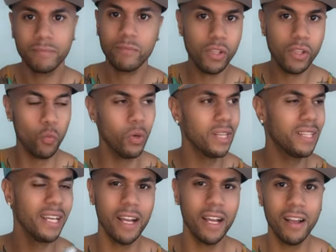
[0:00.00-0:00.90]
Went
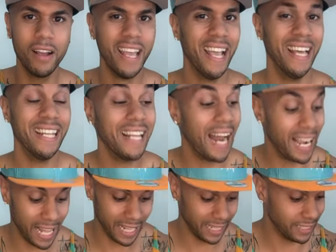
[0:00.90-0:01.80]
there, and then I got
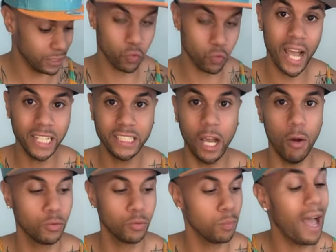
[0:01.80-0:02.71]
like this rash
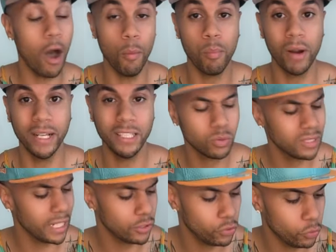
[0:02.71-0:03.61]
outbreak. This was
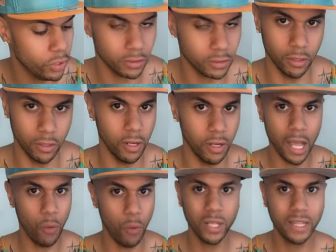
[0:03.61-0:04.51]
like 2 years ago. I
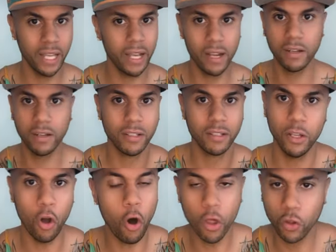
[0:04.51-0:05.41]
went there,
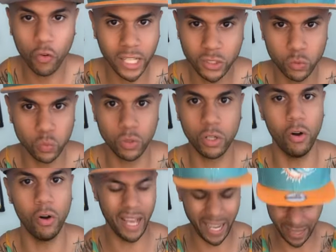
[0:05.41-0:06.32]
all the rashes were gone.
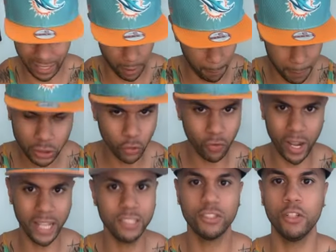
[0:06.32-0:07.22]
I had like a bunch of
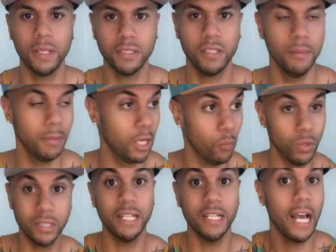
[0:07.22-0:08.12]
rashes on my stomach. I went to
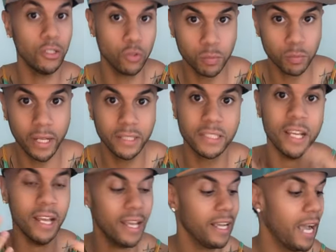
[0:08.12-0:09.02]
the natural springs,
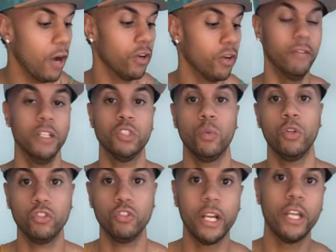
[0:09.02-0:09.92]
got rid of it. So when you're
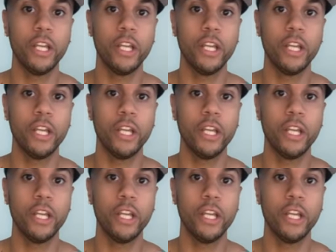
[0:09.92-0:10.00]
drinking your